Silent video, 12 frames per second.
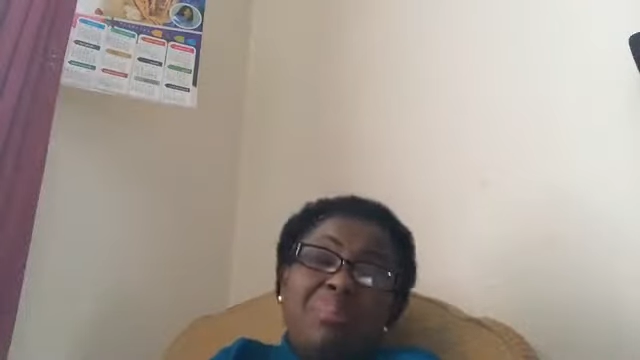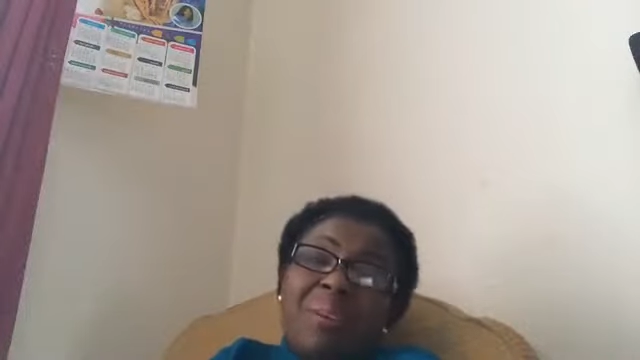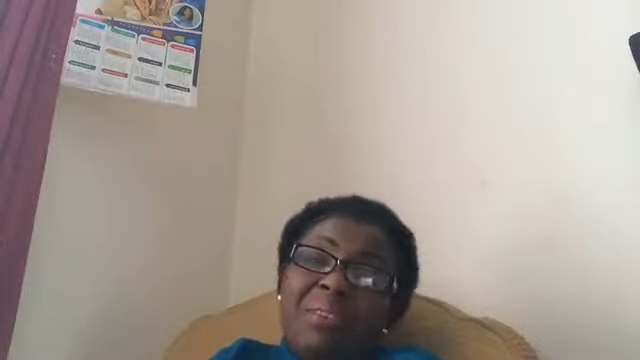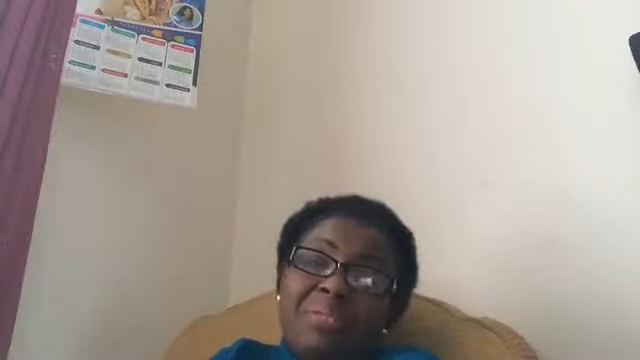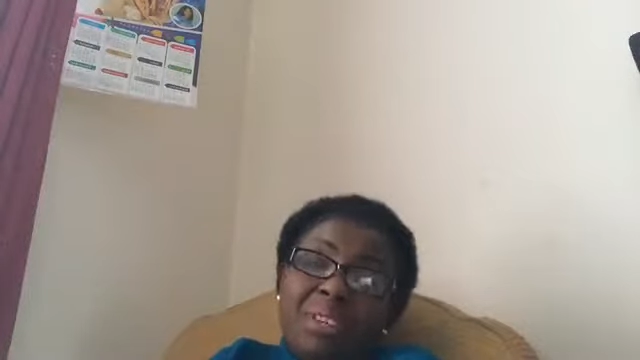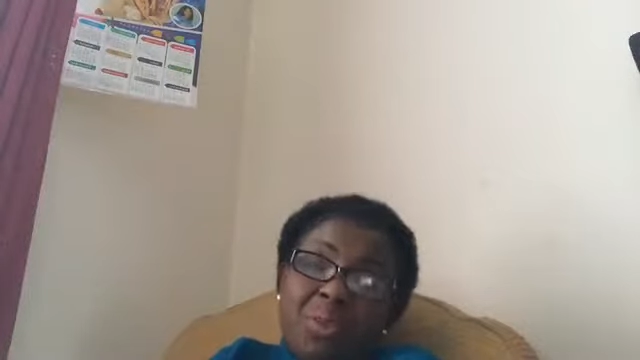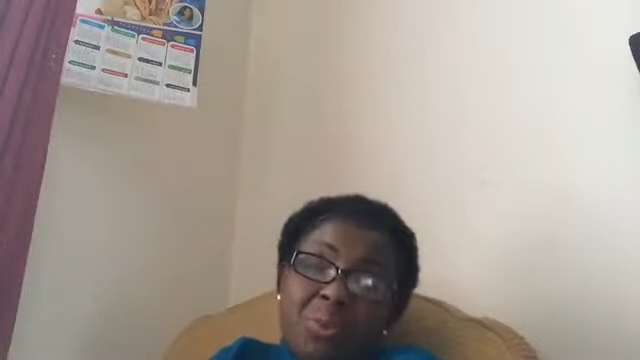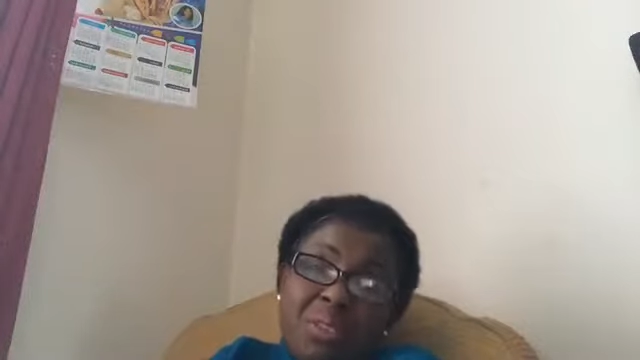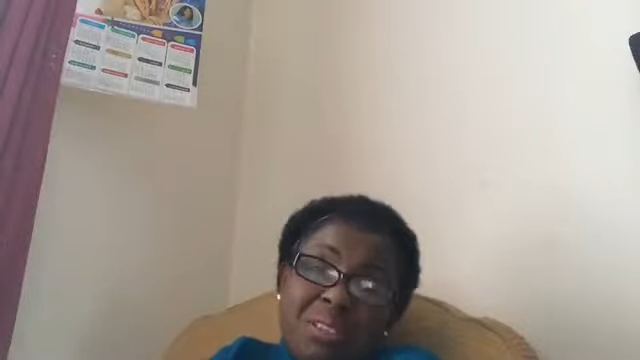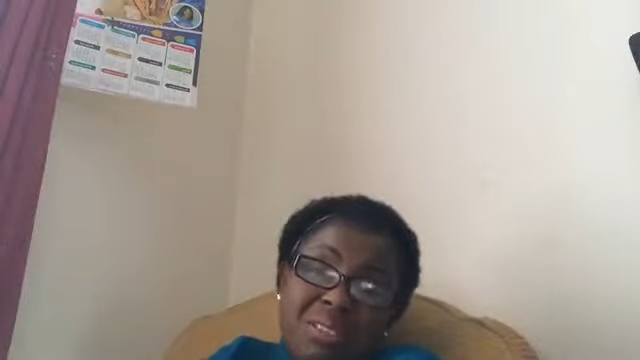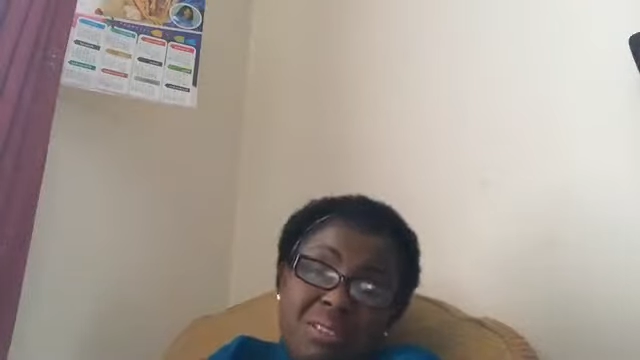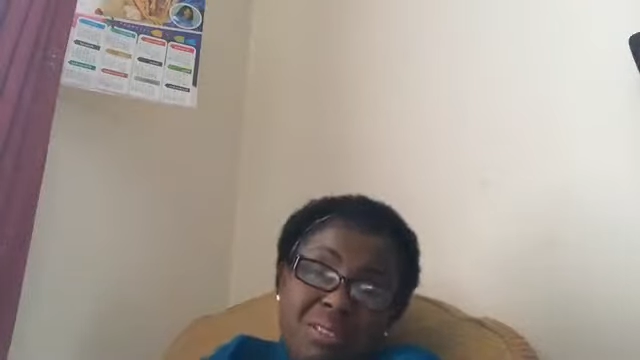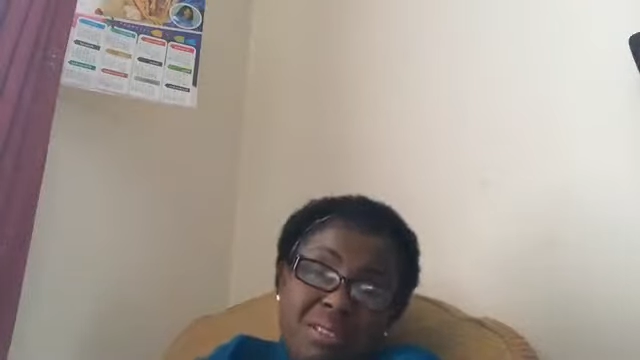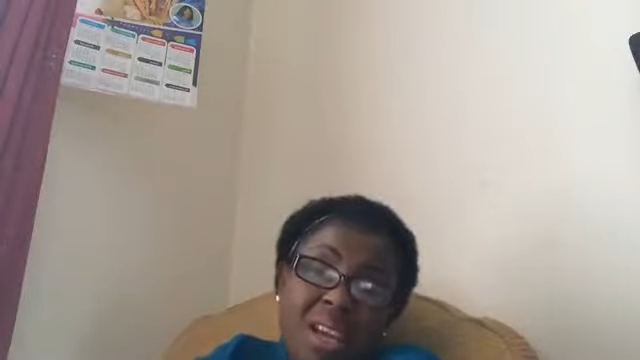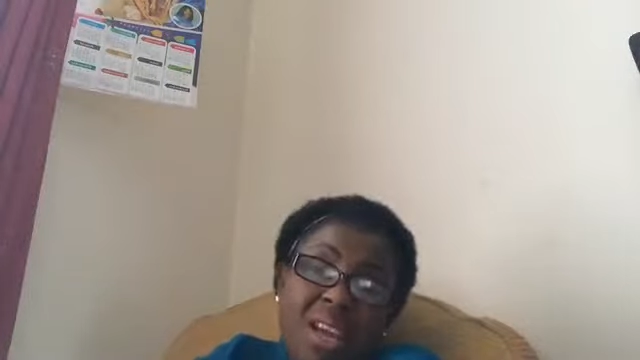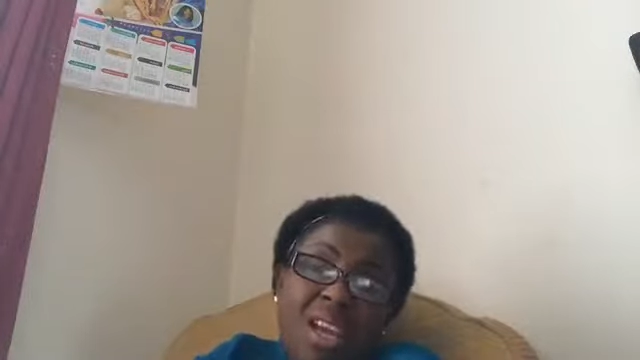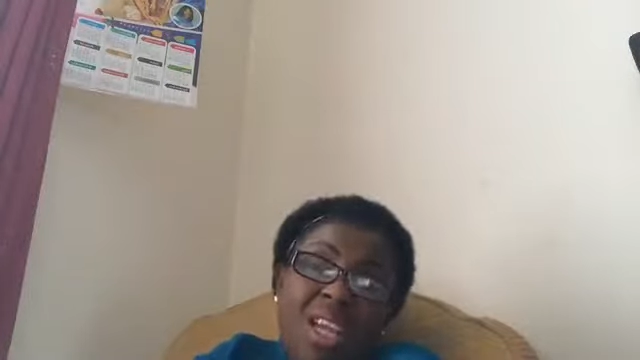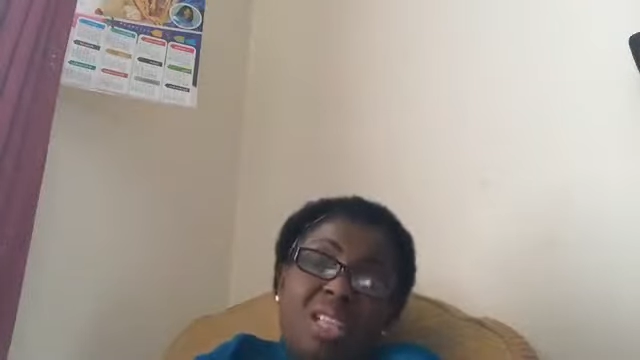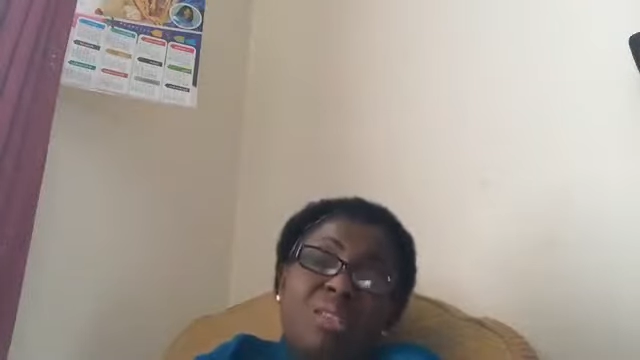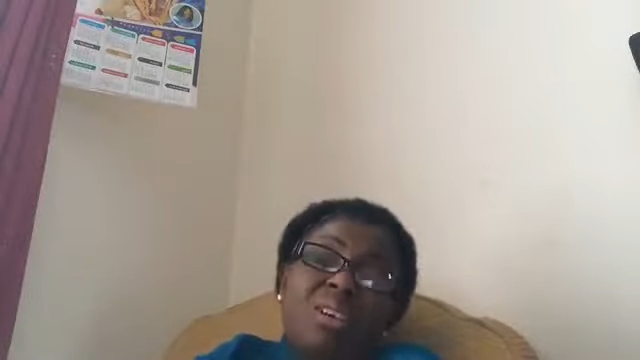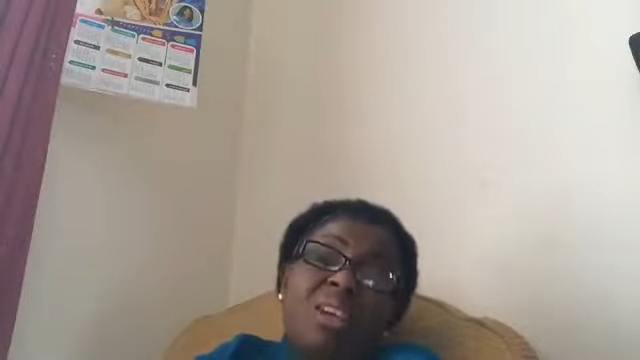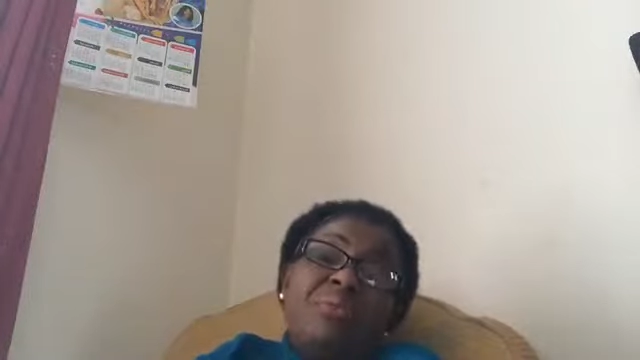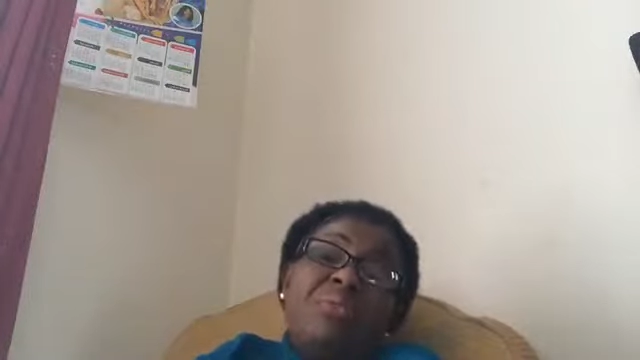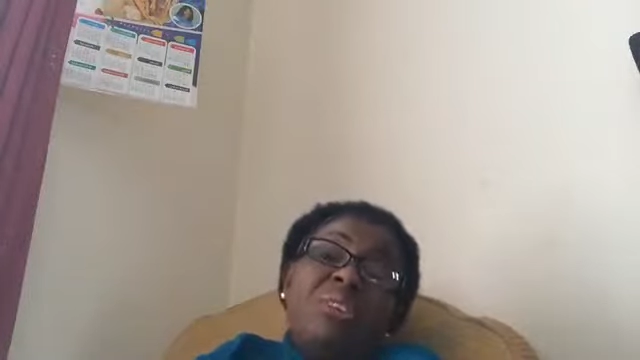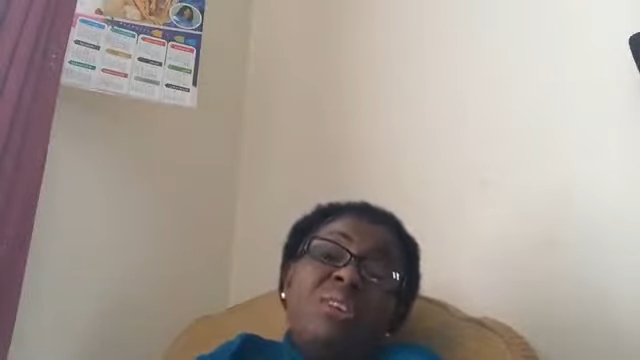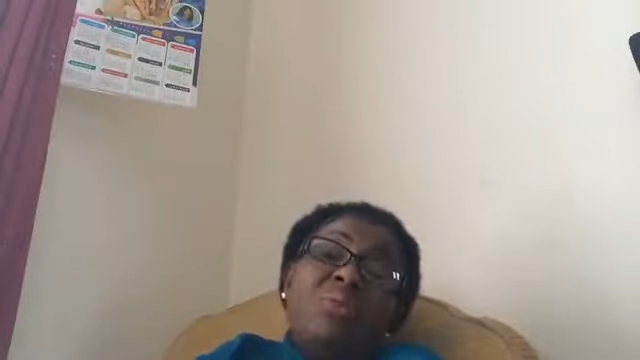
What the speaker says: perfect one. He's looking for the